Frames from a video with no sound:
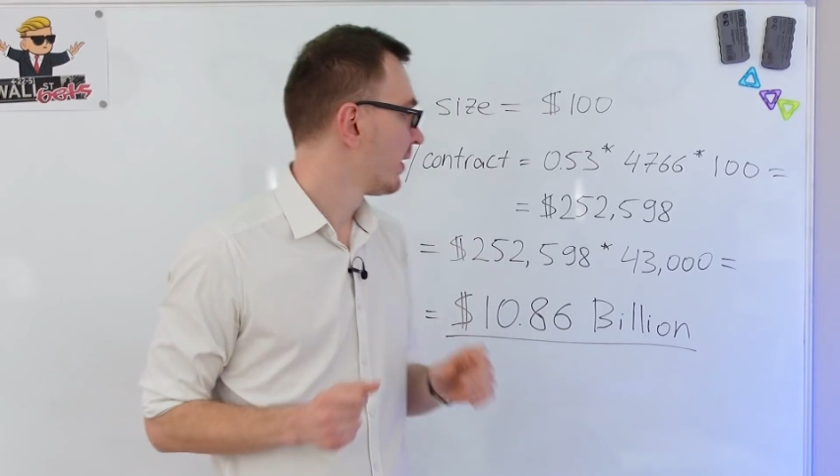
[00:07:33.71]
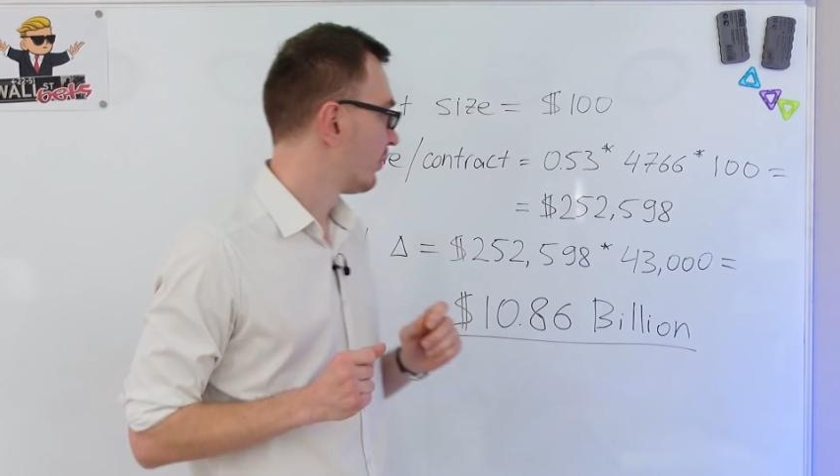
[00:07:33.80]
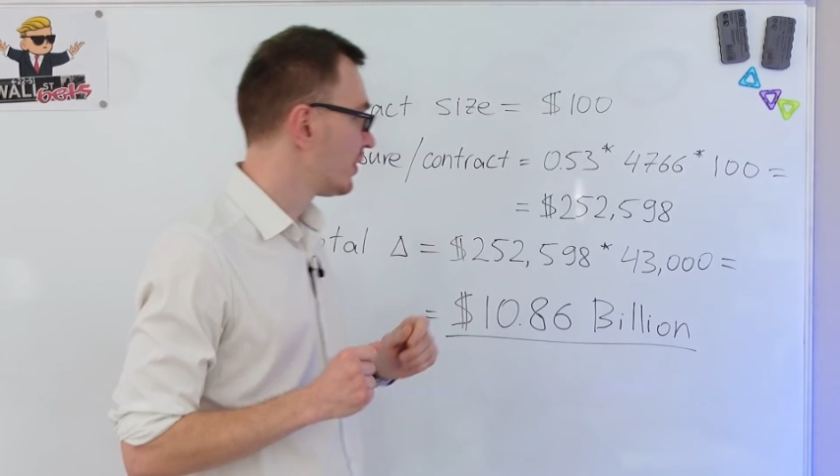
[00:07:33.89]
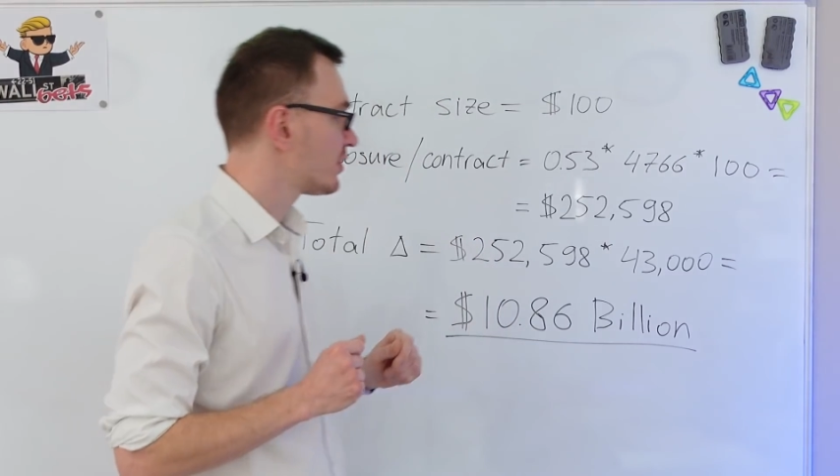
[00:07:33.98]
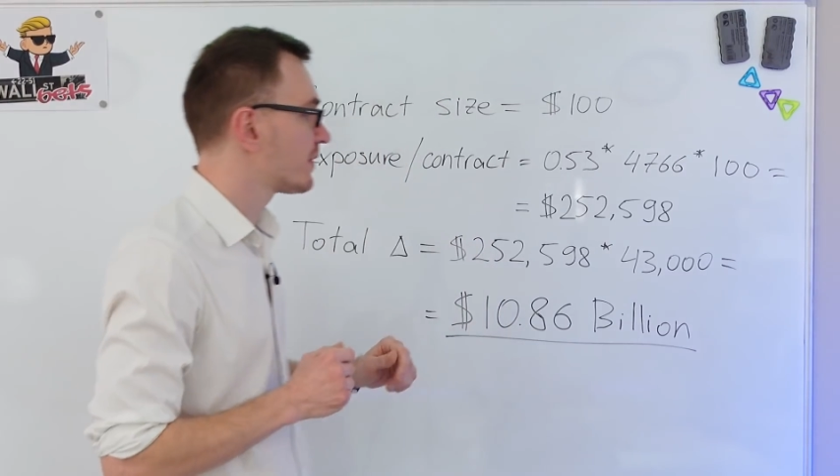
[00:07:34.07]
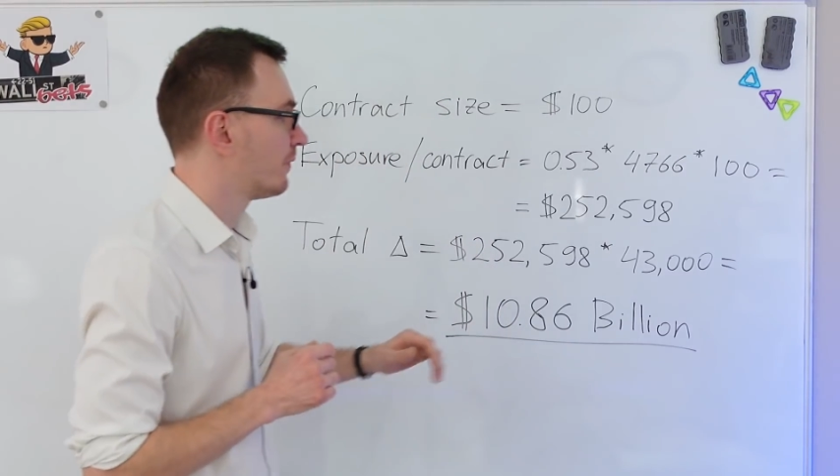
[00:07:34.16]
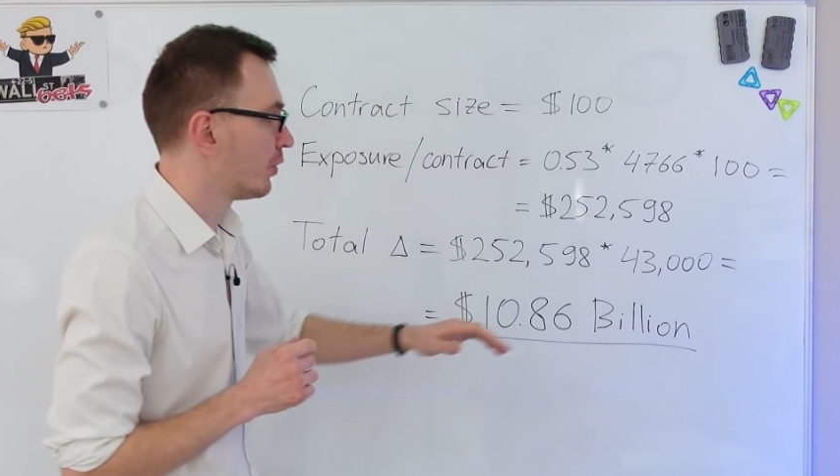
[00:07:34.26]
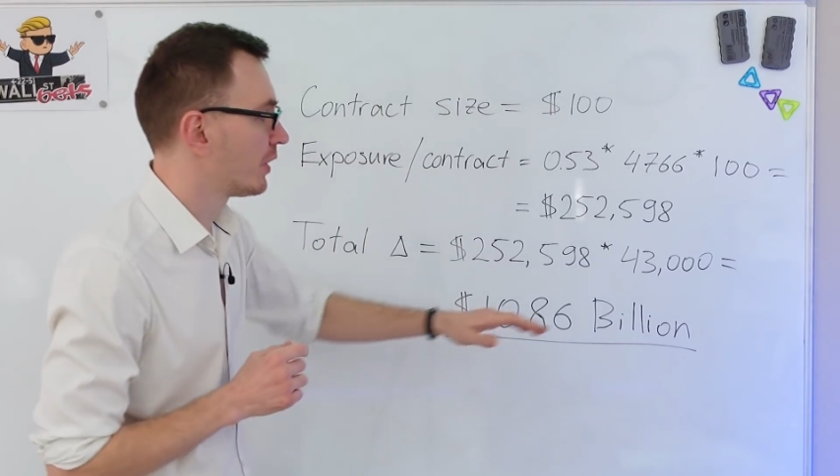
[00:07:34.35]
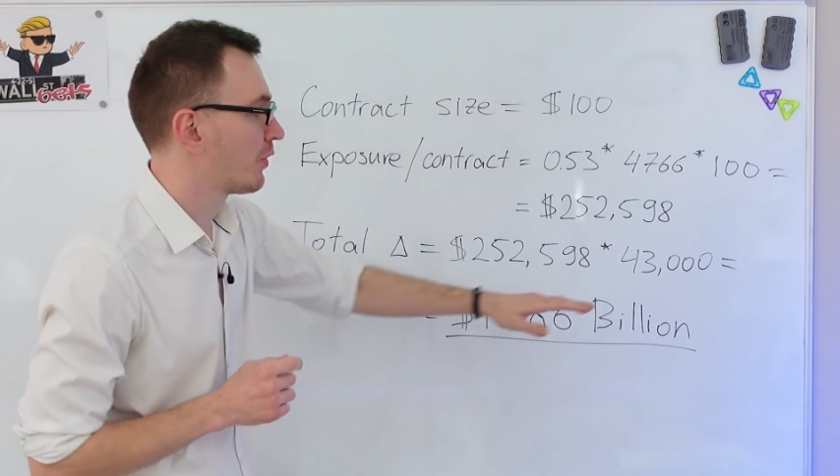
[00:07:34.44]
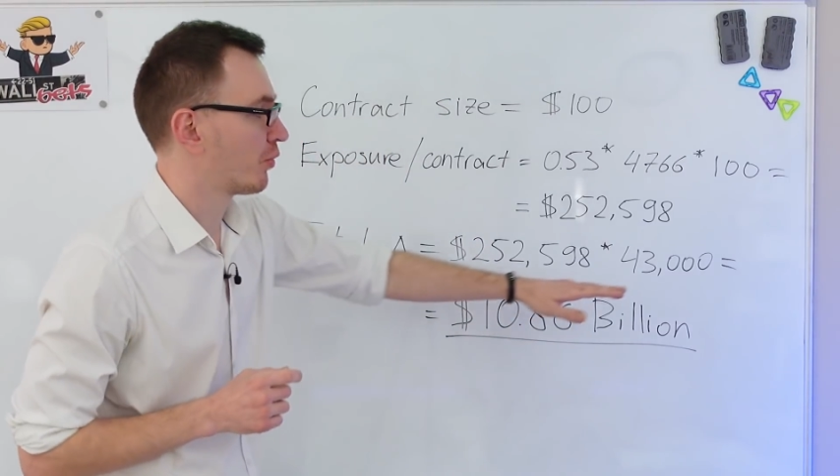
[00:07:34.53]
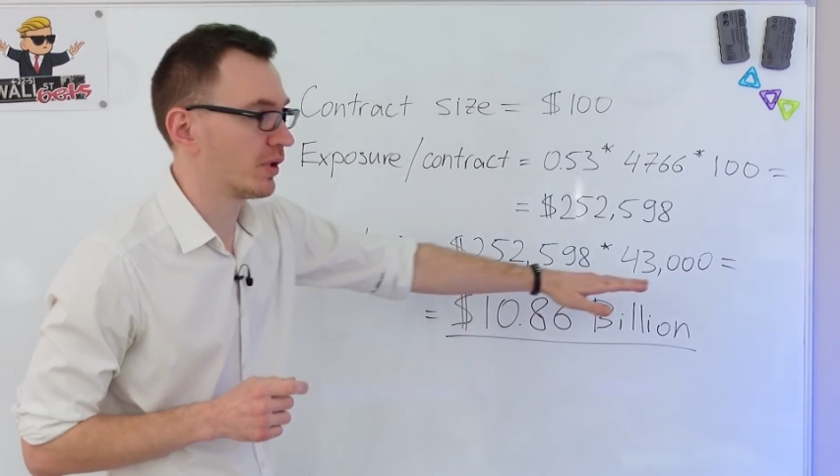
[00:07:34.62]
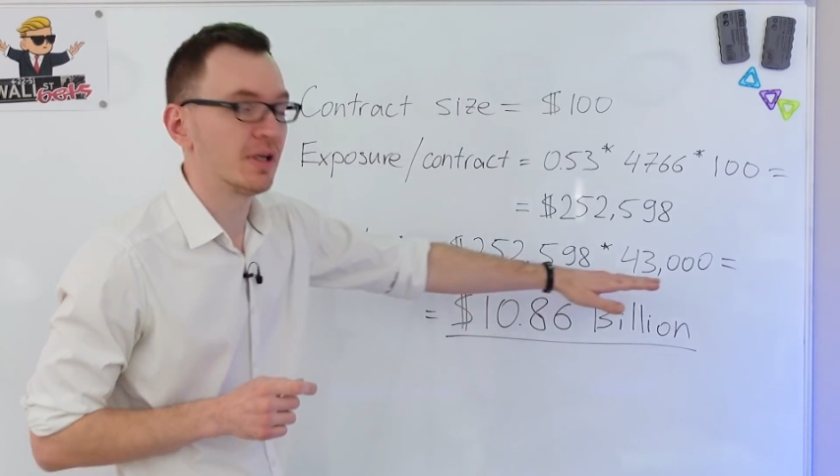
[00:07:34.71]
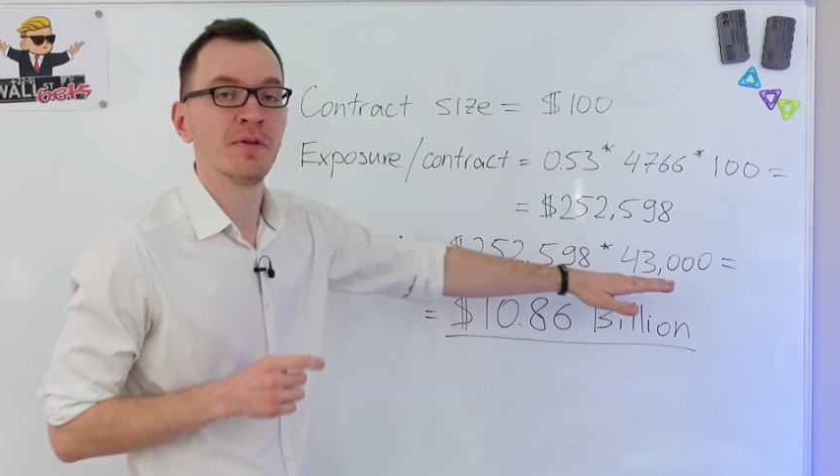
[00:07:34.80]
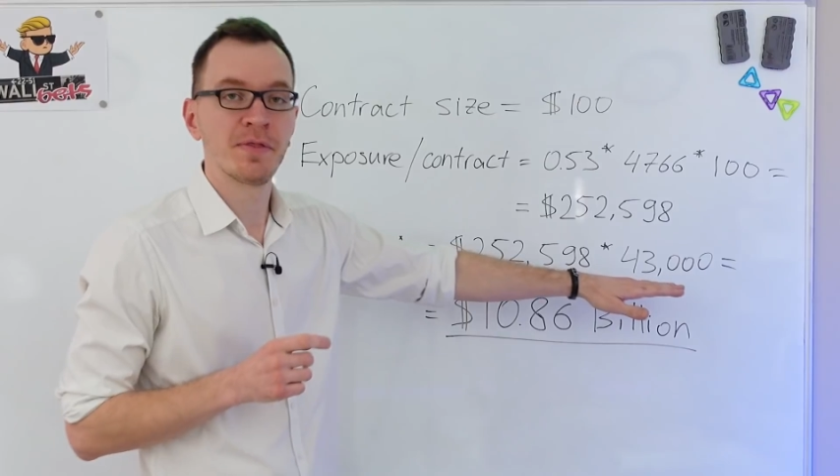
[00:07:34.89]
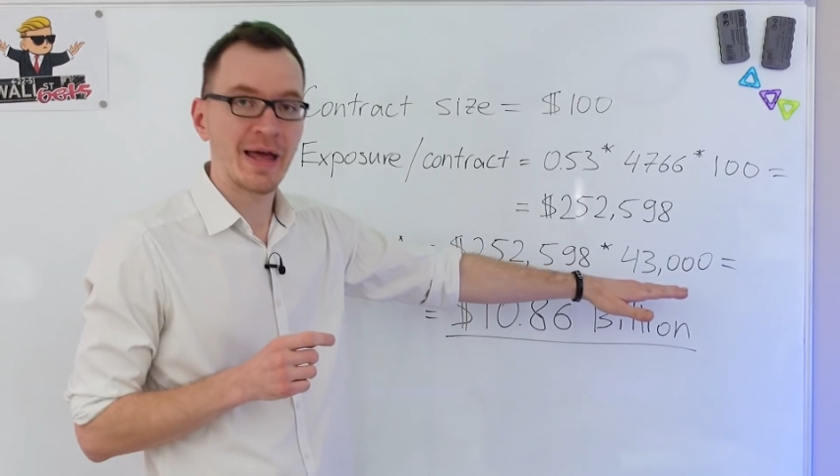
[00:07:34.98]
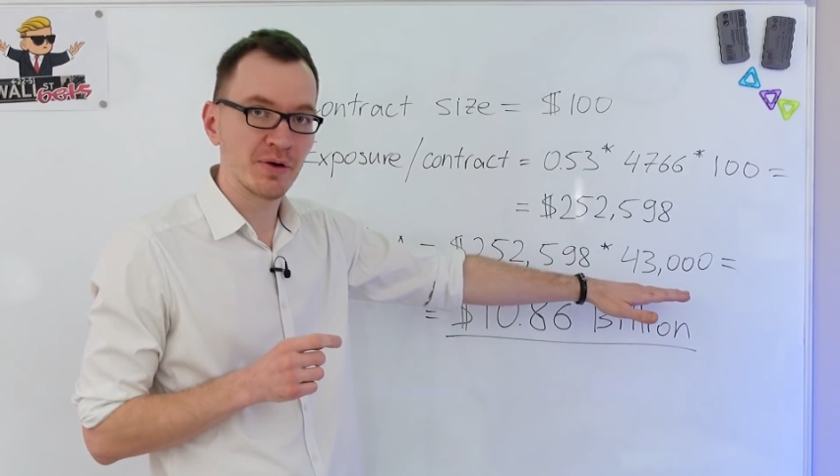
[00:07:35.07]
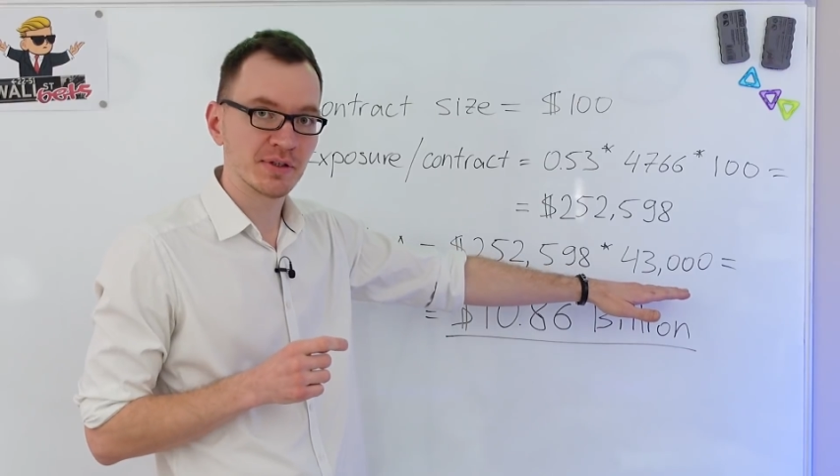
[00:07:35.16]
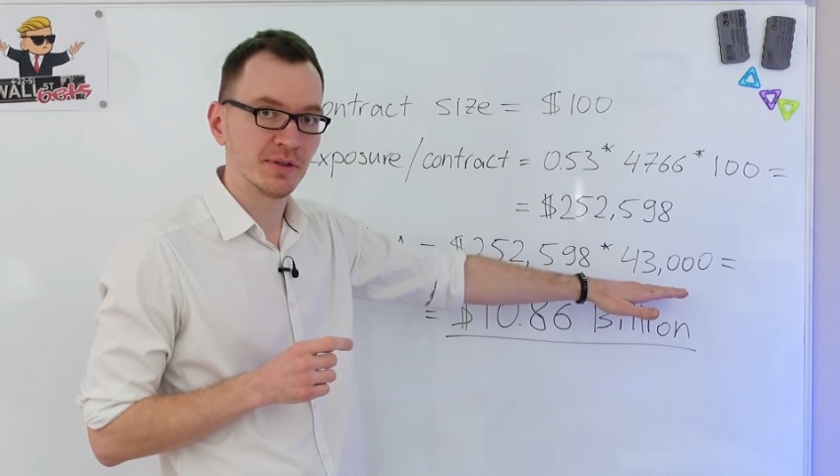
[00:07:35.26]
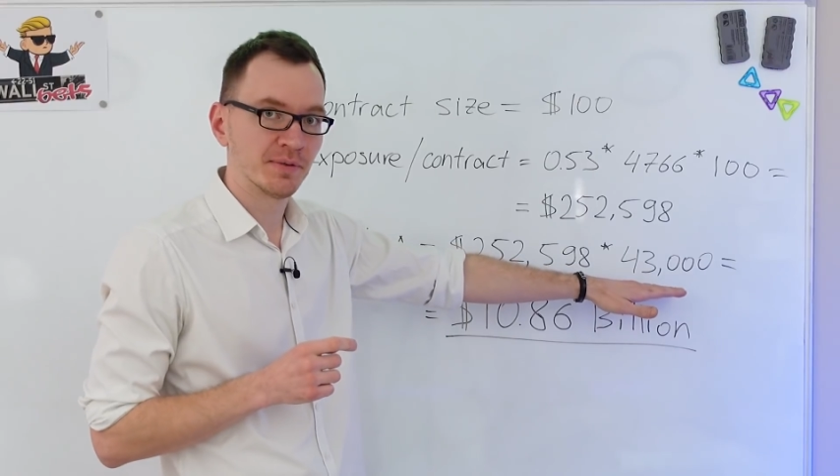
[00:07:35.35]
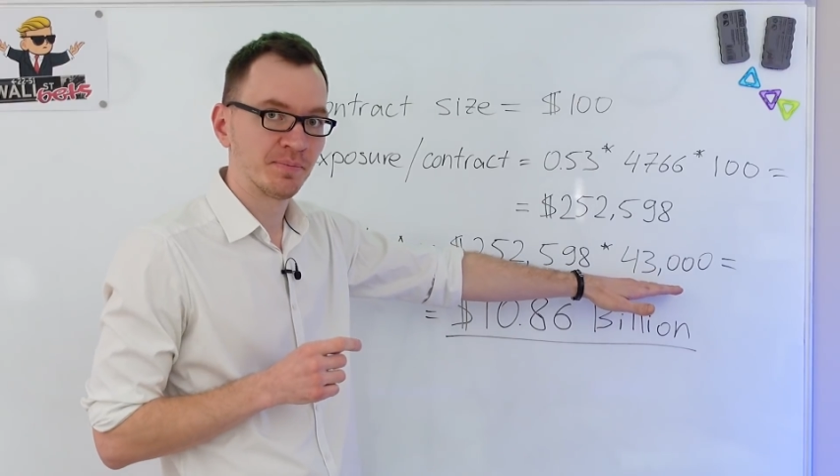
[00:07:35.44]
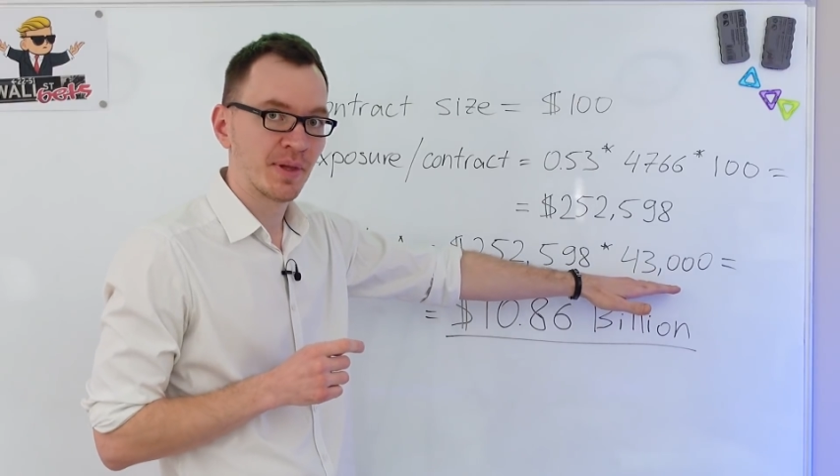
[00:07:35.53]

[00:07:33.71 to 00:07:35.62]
which is 43,000.